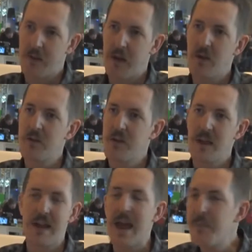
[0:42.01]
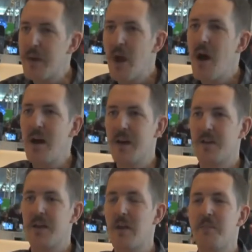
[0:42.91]
They understand
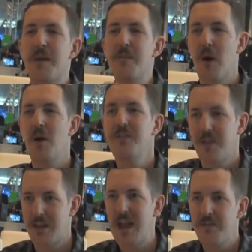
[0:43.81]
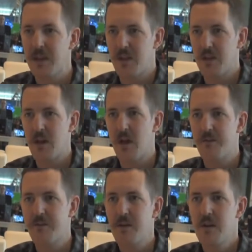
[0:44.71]
APIs. People understand this
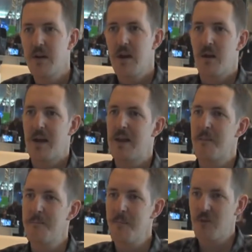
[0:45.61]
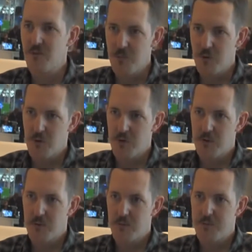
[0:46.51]
stuff in a much more
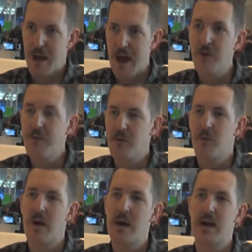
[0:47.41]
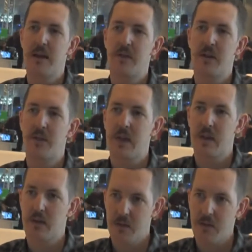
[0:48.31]
powerful way than
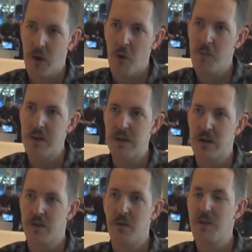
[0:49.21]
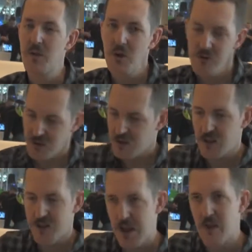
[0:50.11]
the old media. So it's not just
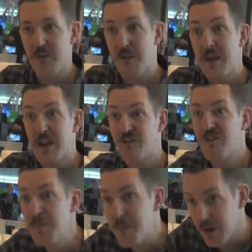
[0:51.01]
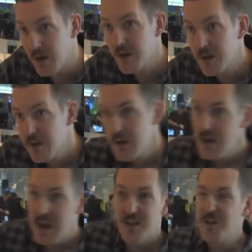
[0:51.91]
the thing of it being cheaper.
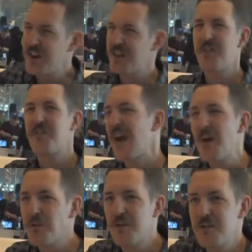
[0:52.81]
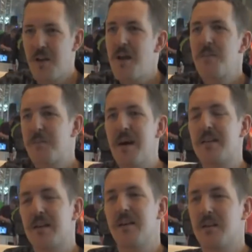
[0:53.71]
It's that it's 1,000 times
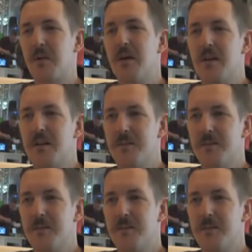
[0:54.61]
better as well.